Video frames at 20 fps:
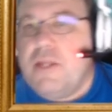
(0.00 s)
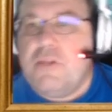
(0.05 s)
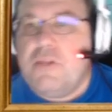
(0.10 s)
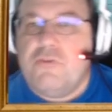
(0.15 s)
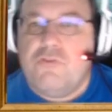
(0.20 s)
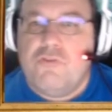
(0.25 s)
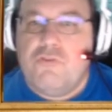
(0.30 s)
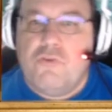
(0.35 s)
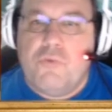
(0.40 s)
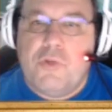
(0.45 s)

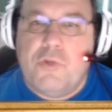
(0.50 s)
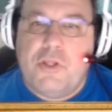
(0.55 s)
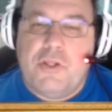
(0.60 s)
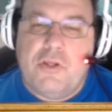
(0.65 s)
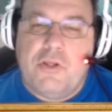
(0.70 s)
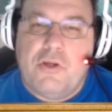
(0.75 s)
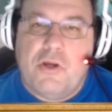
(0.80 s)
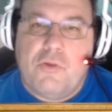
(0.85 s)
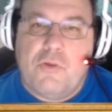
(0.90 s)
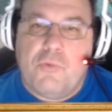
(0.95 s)
do
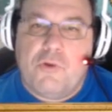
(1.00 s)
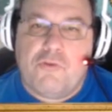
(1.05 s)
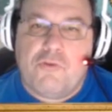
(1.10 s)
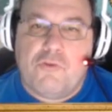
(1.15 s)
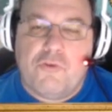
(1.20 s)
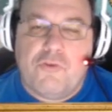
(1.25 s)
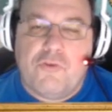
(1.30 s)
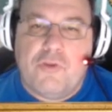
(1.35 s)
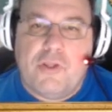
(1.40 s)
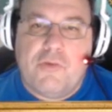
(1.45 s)
any
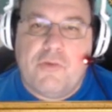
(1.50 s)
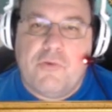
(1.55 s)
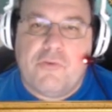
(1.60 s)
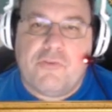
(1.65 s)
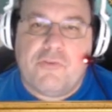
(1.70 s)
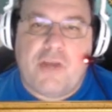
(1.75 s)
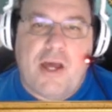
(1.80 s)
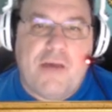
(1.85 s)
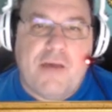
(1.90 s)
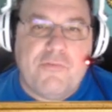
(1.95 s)
restaurant
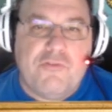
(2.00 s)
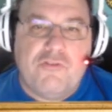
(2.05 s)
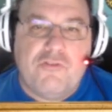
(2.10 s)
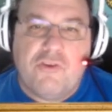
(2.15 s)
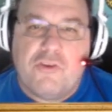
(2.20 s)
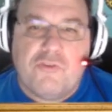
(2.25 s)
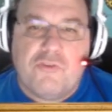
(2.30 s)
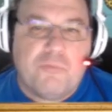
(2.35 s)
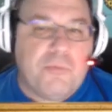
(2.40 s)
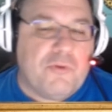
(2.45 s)
deliveries. I've
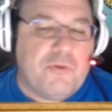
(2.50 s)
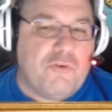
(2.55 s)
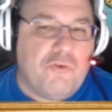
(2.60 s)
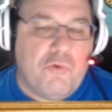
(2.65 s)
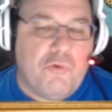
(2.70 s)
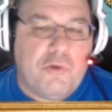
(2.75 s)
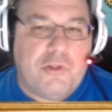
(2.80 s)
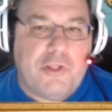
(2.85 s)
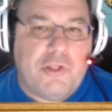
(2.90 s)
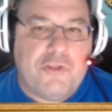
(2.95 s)
just been
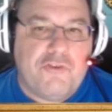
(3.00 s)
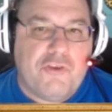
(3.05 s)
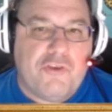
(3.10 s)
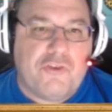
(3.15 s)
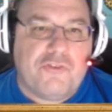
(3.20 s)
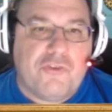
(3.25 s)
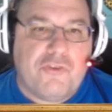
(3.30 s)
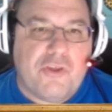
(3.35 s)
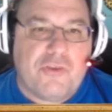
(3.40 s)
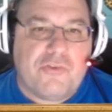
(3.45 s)
doing
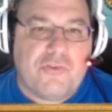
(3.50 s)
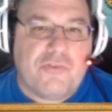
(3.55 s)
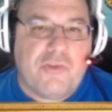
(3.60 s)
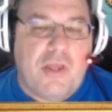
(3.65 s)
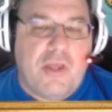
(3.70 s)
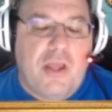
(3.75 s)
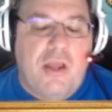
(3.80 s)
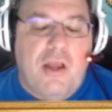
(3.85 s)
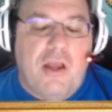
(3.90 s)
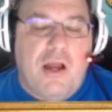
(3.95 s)
logistics.
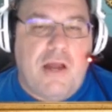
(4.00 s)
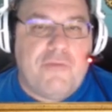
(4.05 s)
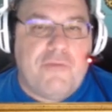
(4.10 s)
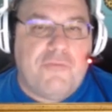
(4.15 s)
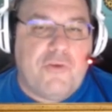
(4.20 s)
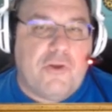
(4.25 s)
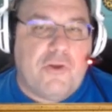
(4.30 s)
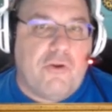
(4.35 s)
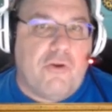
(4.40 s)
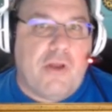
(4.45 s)
I
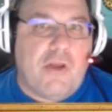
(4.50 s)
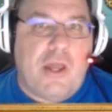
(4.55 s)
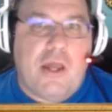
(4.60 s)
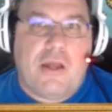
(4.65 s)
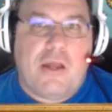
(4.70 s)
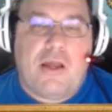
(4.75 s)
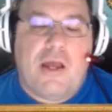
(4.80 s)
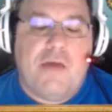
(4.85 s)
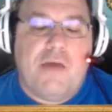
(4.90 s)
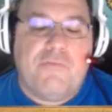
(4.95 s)
figure,
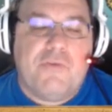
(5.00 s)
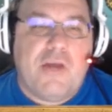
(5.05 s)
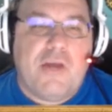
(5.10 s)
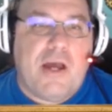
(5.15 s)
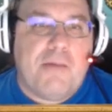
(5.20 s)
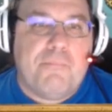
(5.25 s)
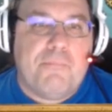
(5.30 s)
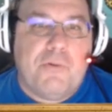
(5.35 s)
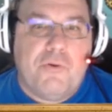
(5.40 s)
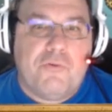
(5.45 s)
heck, I've
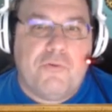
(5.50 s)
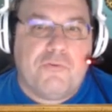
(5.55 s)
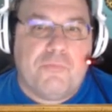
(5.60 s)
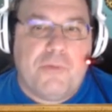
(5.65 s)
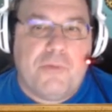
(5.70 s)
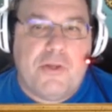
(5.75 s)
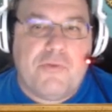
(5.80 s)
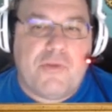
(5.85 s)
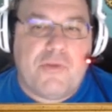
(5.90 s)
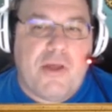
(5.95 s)
got
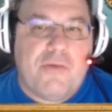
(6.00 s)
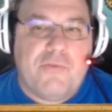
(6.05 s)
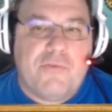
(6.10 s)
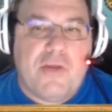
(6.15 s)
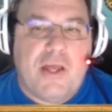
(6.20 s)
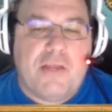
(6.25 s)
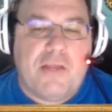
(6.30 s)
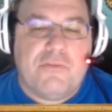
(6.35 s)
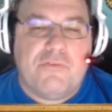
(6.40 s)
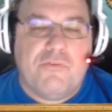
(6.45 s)
Postmates. I've
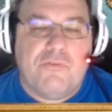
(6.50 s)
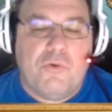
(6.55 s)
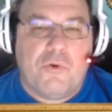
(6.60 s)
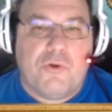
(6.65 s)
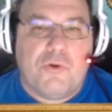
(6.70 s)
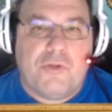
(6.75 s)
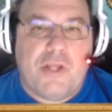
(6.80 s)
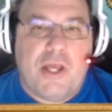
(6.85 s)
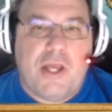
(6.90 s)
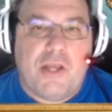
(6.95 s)
got
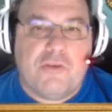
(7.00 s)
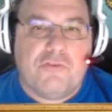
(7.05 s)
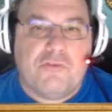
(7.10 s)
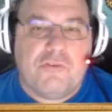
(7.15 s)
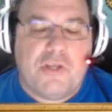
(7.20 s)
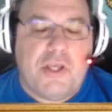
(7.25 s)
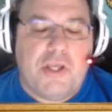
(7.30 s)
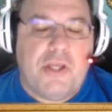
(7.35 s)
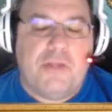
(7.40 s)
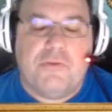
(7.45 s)
DoorDash.
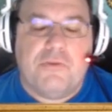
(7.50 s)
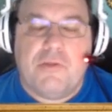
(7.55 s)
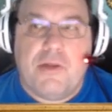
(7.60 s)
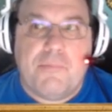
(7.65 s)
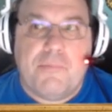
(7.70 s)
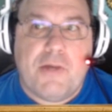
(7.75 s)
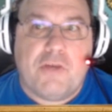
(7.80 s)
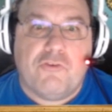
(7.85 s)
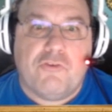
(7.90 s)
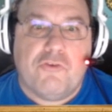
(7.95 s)
And
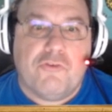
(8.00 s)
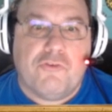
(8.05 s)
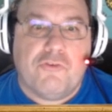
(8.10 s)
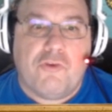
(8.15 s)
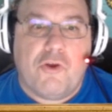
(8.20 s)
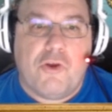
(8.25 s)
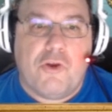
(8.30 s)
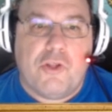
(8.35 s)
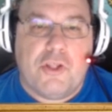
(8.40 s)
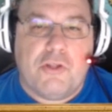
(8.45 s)
I'm actually
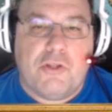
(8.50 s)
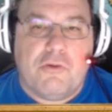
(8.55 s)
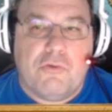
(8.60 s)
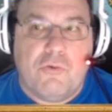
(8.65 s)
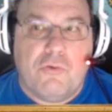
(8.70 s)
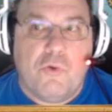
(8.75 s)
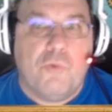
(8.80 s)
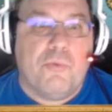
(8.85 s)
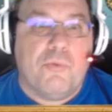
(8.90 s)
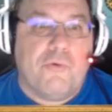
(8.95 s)
starting
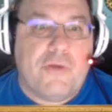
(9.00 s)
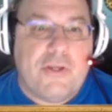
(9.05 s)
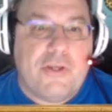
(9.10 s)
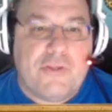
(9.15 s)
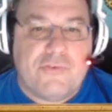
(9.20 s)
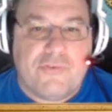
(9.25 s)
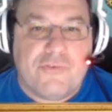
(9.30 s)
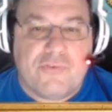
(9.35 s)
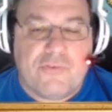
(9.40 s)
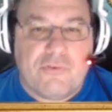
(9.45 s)
Uber
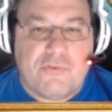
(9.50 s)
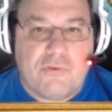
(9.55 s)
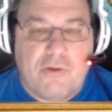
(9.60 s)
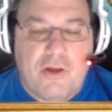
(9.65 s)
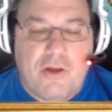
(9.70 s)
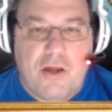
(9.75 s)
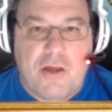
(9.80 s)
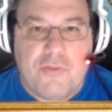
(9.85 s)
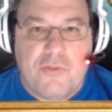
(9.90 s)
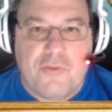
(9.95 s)
Eats
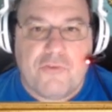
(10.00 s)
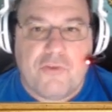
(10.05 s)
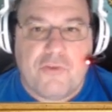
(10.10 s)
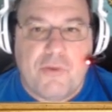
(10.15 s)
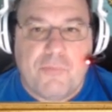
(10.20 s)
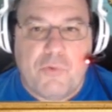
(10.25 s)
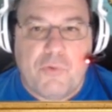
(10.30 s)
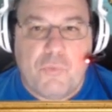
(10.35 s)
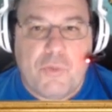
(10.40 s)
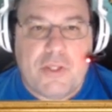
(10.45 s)
this
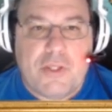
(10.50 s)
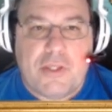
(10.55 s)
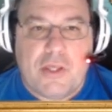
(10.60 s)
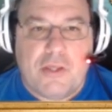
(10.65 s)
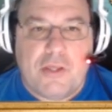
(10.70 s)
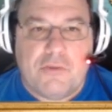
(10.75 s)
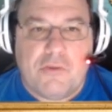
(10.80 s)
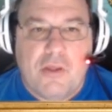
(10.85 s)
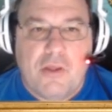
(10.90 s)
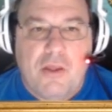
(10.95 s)
coming
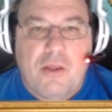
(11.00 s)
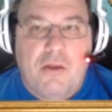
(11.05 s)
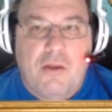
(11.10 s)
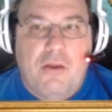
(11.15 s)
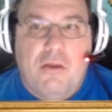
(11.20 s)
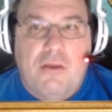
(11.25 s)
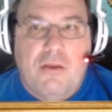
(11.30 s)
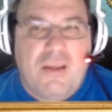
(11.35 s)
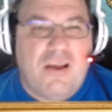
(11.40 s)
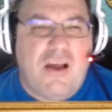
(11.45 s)
weekend.
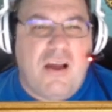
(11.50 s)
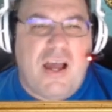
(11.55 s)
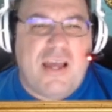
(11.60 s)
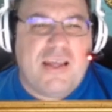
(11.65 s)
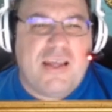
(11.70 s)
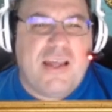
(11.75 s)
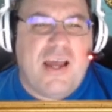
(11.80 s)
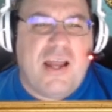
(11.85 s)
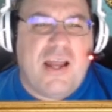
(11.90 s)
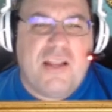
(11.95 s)
Yeah, I
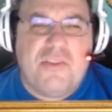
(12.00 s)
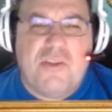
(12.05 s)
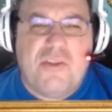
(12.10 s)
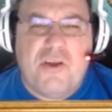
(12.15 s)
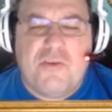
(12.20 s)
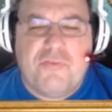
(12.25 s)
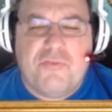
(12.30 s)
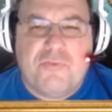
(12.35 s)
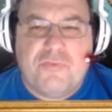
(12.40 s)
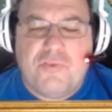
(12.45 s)
got
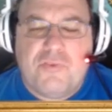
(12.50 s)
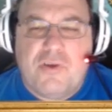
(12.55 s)
enough